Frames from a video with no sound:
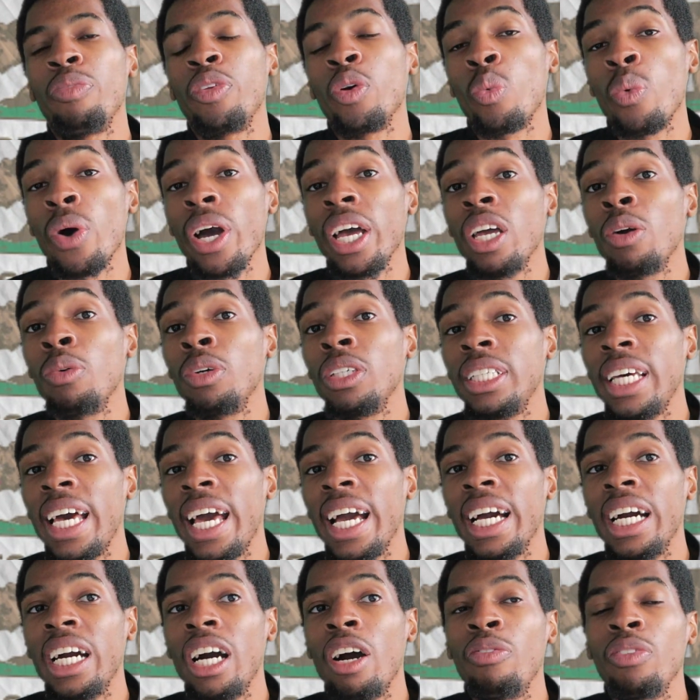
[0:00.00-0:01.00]
the way he was
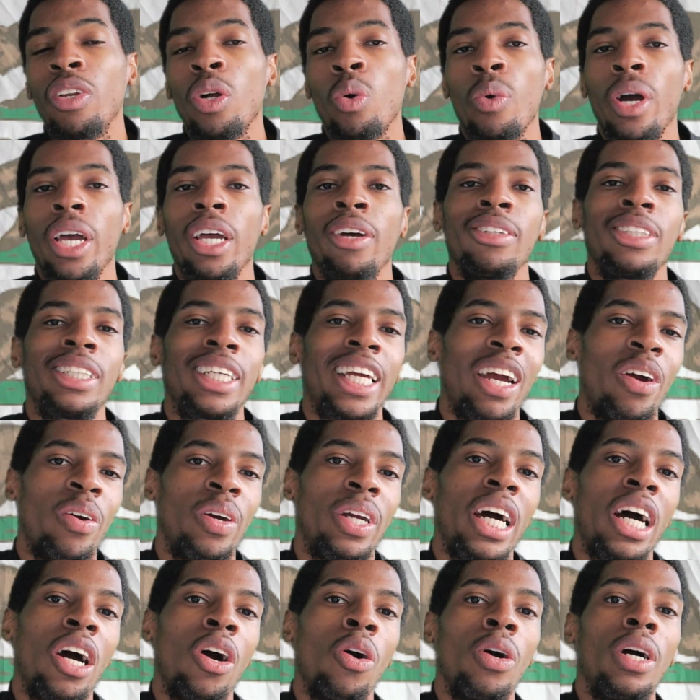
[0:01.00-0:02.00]
handcuffed and the way he was
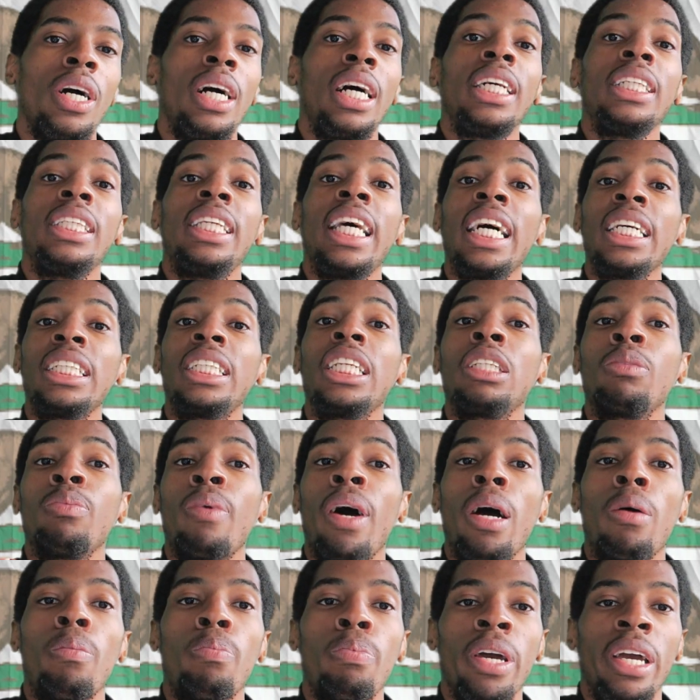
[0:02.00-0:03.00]
carried out. That's just
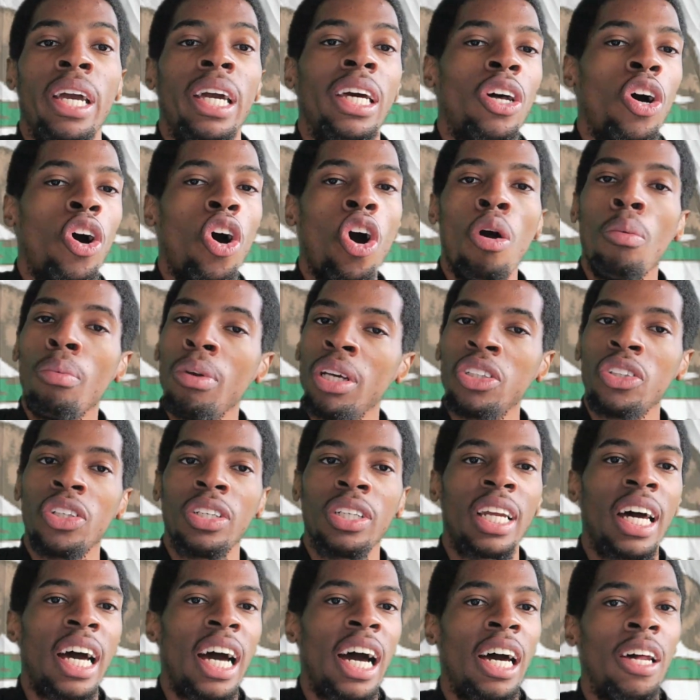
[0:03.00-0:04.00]
my opinion. Homeless or
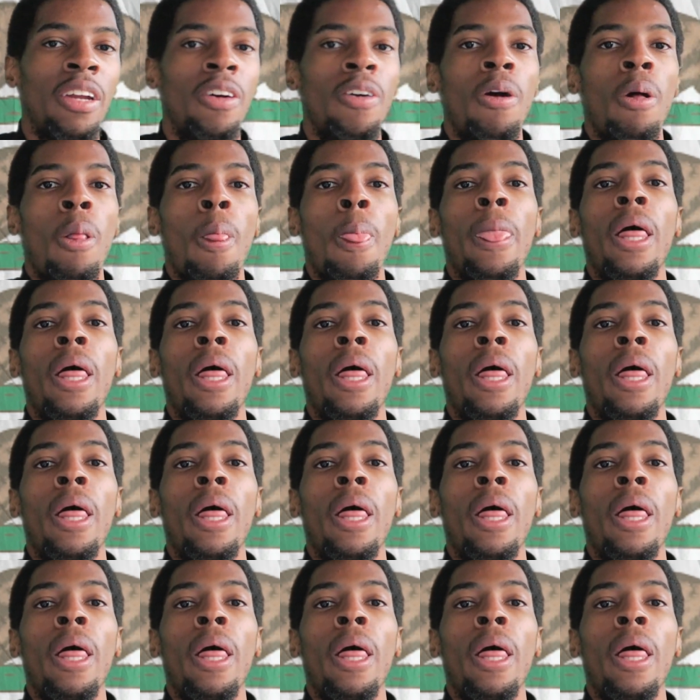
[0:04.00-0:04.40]
not,